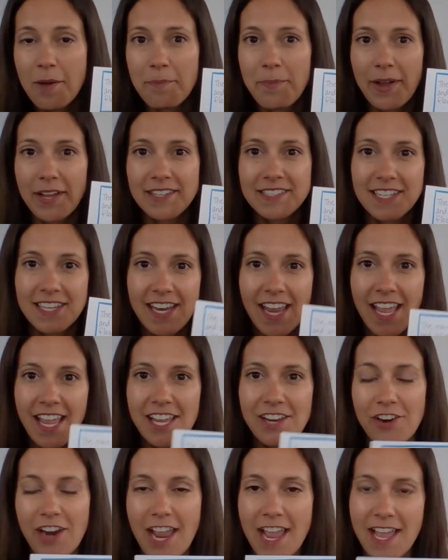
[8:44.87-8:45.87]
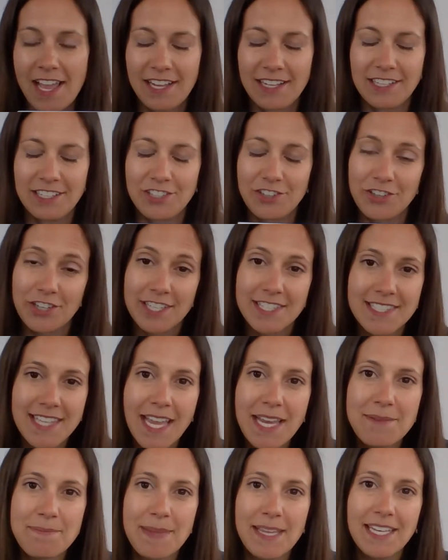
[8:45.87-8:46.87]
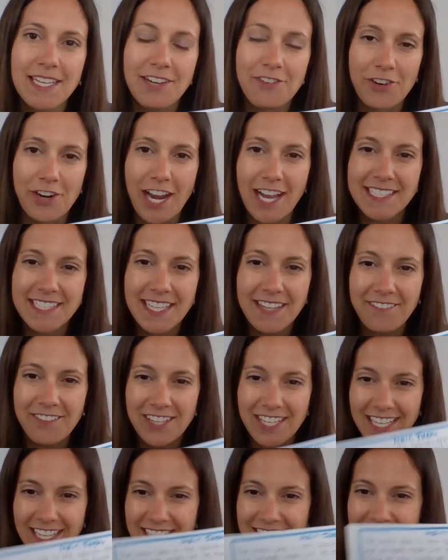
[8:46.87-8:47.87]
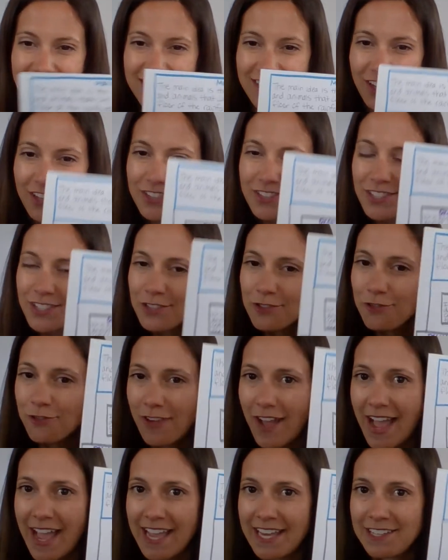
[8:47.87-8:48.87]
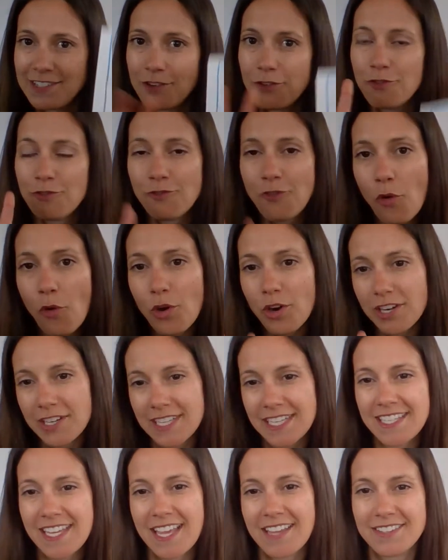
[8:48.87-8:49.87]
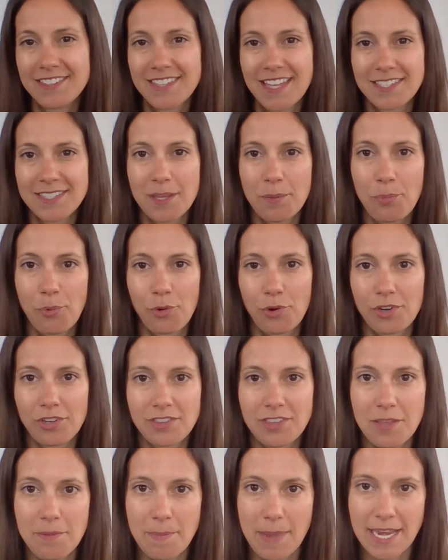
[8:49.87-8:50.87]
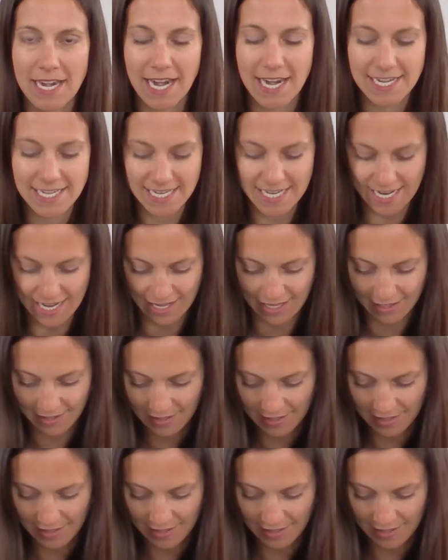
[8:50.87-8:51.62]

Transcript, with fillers: But today, your, uh, your assignment or activity is just to find four details that support the main idea.